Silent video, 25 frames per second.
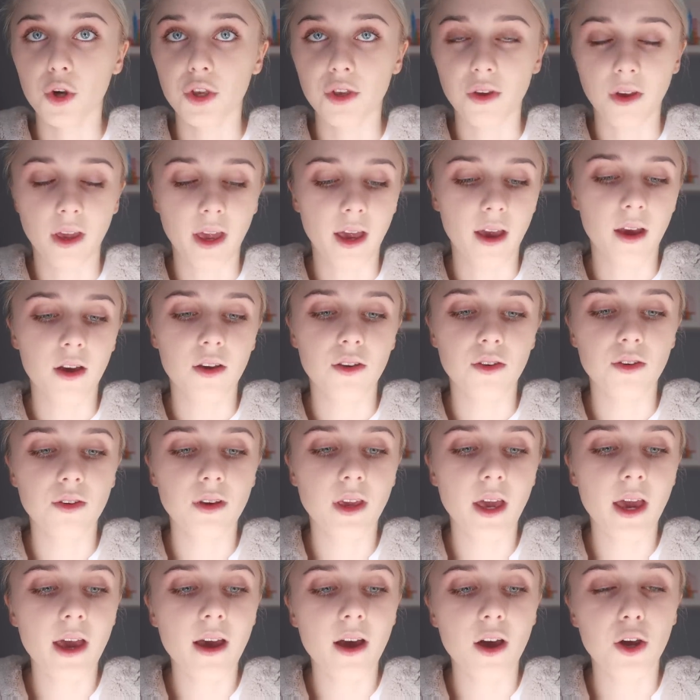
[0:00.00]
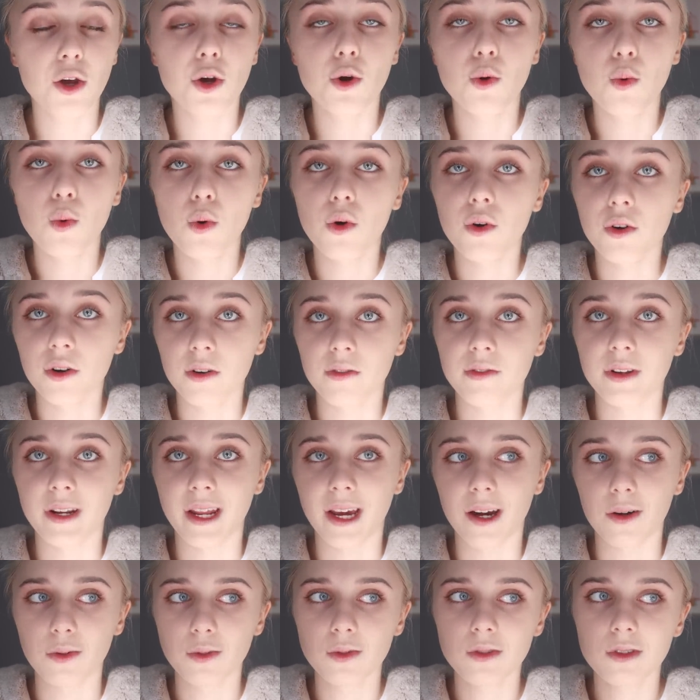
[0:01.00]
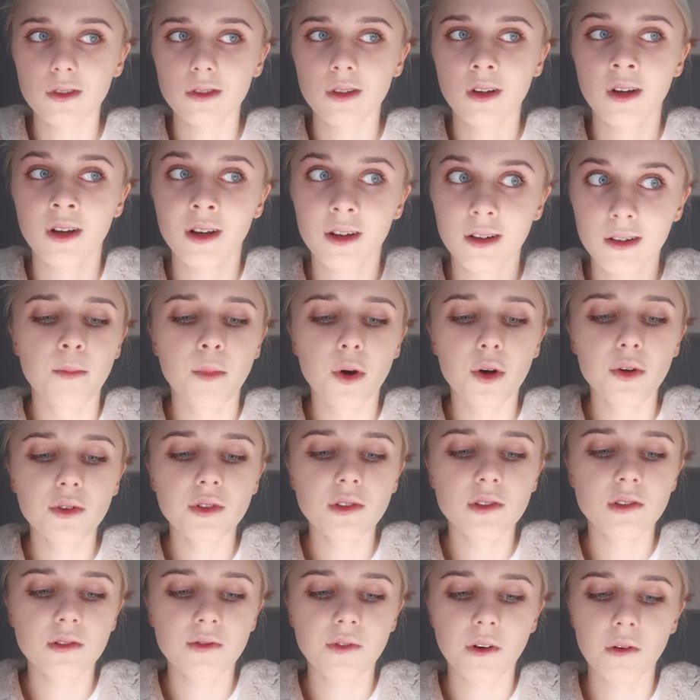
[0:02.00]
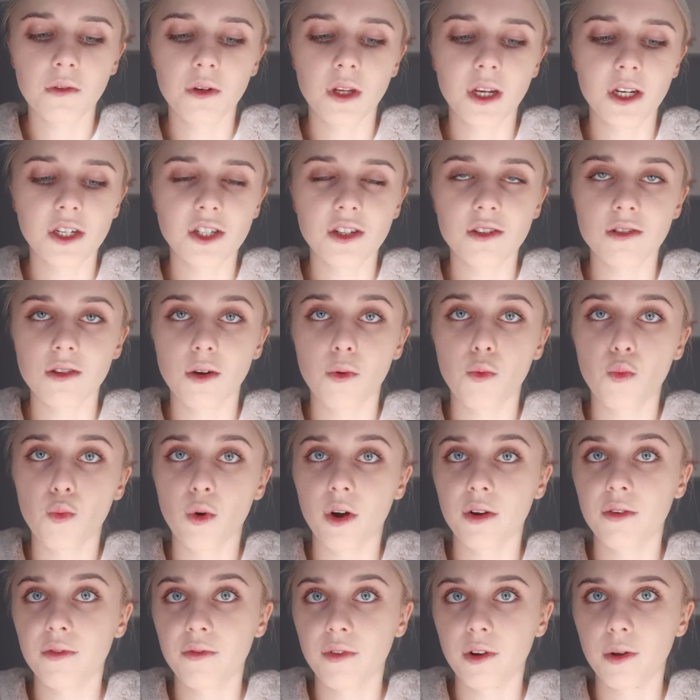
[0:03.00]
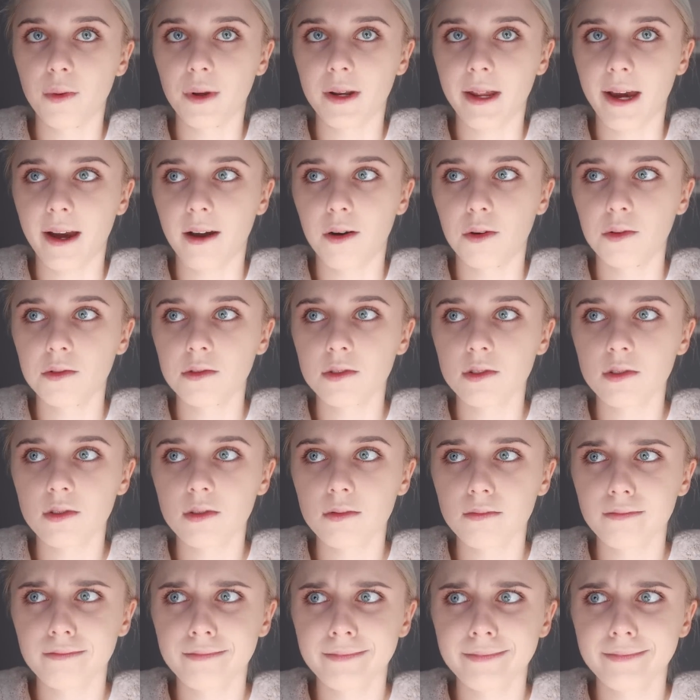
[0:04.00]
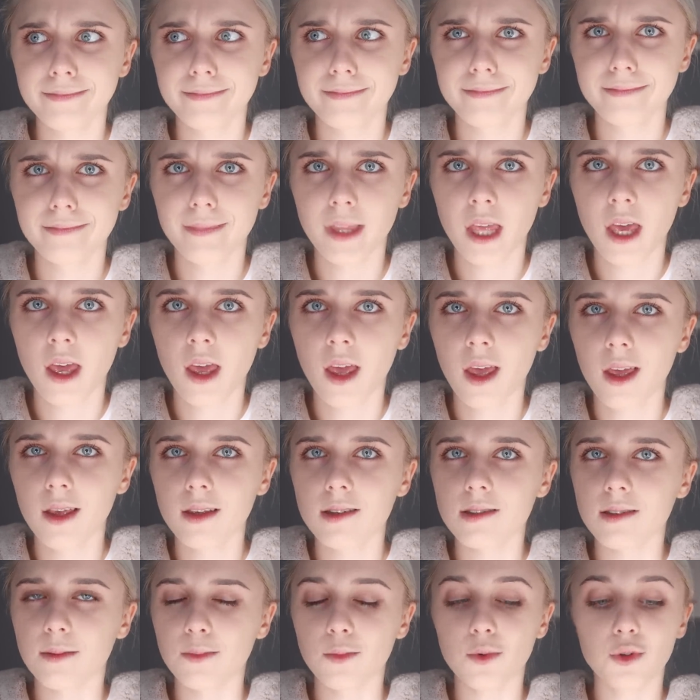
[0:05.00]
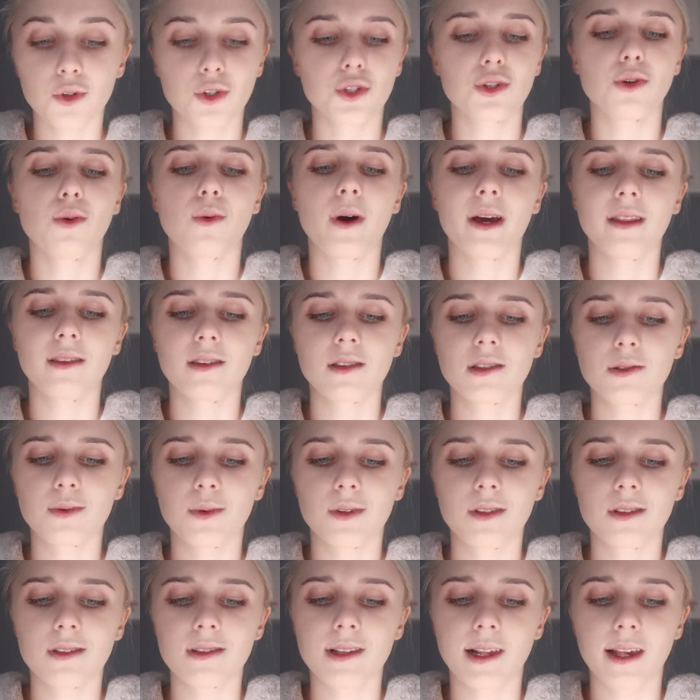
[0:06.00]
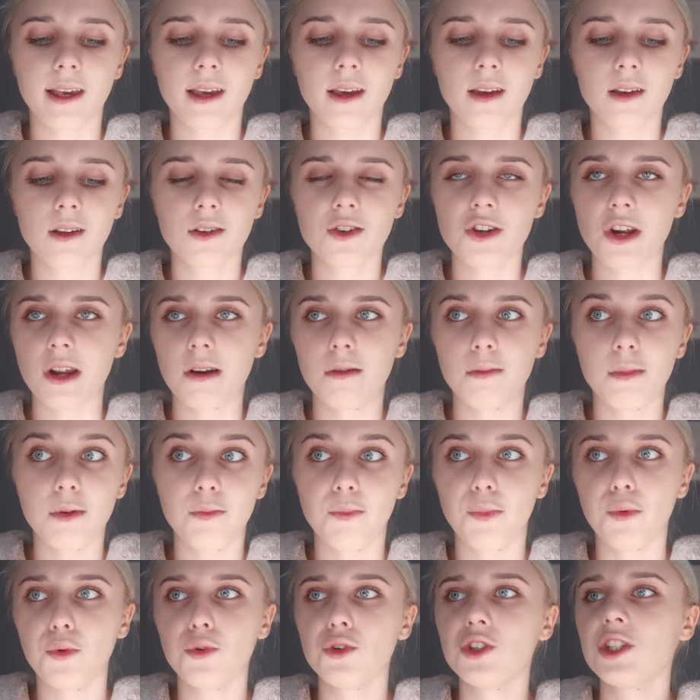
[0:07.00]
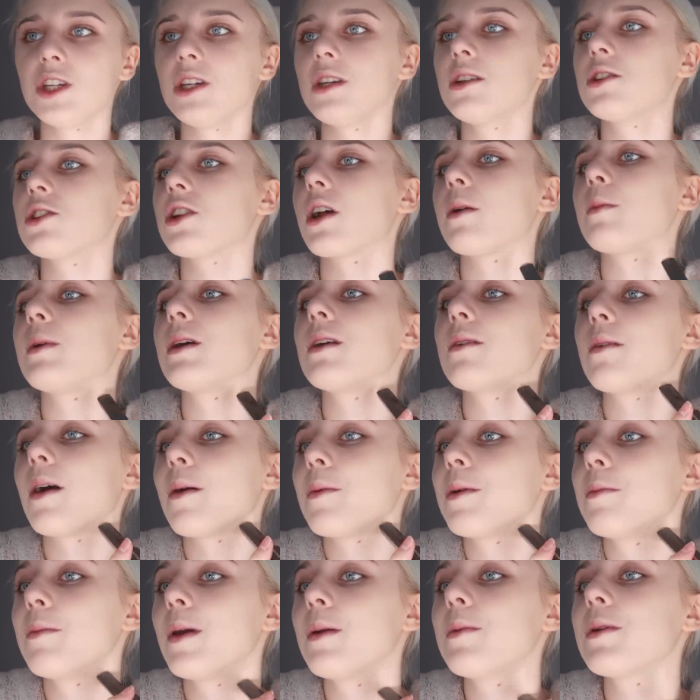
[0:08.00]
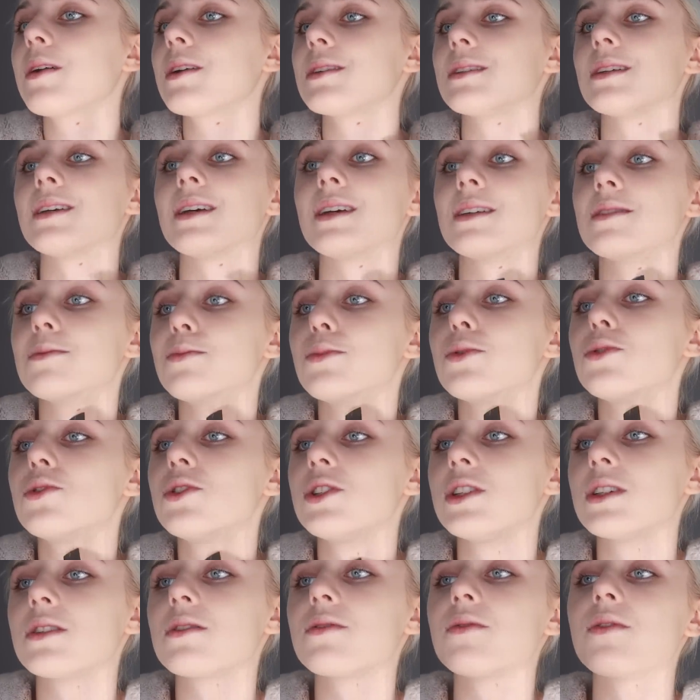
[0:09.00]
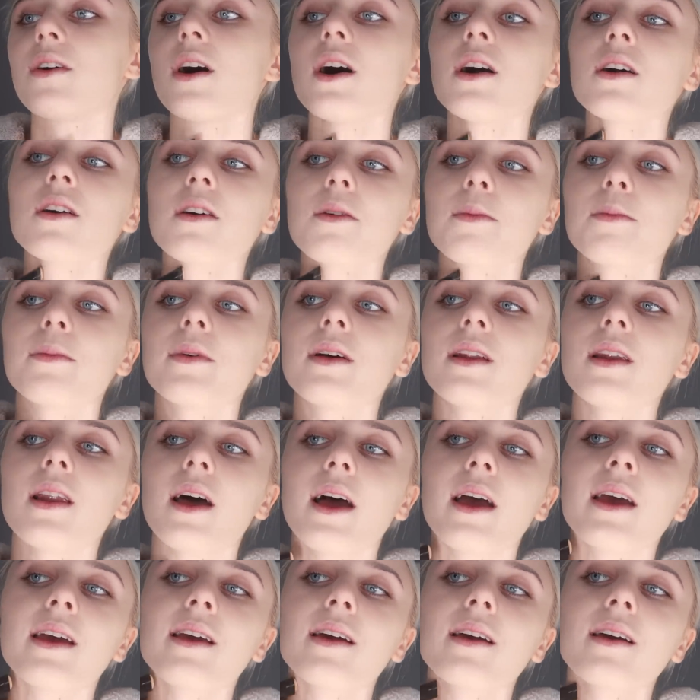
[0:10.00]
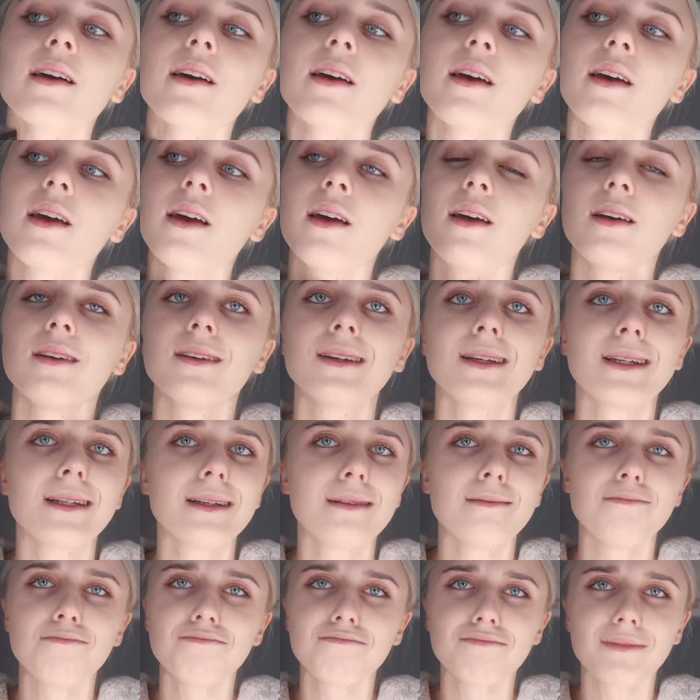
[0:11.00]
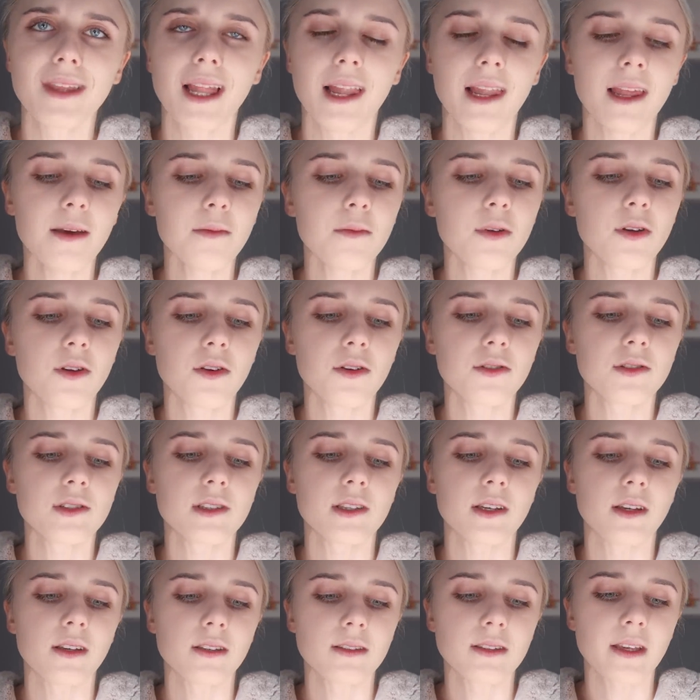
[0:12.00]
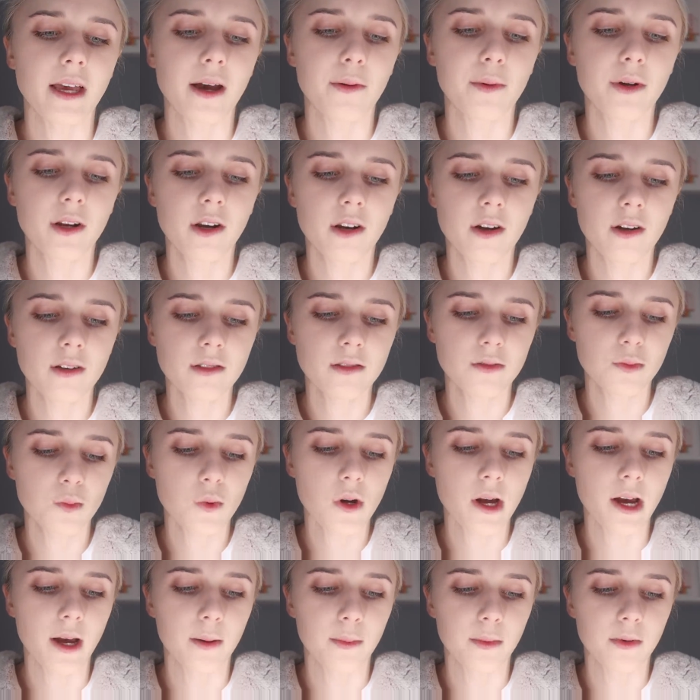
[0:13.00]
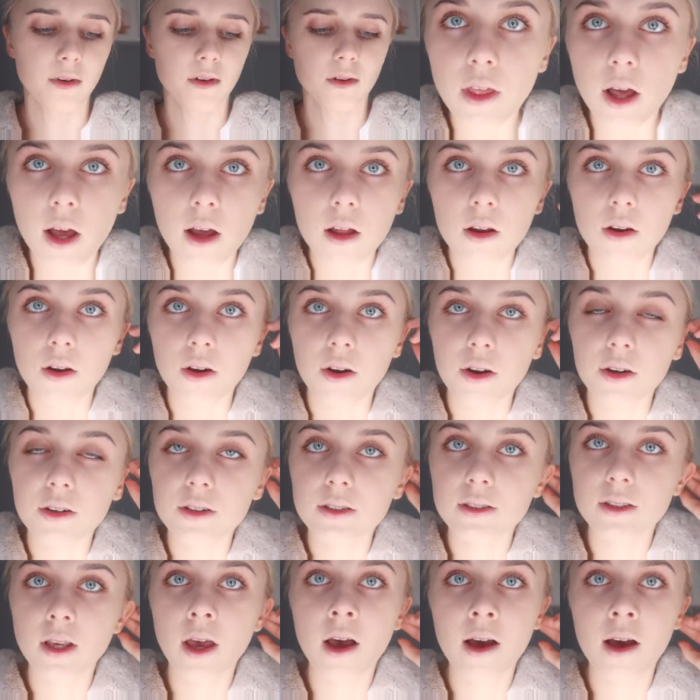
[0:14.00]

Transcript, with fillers: what you get. You get a quarter of an ounce. Most foundations are one fluid ounce. So I'm not sure why this one is like trying to be bougie, do you know what I mean? I mean, maybe because it is bougie as but like let me know sis, Hourglass, what happened? That looks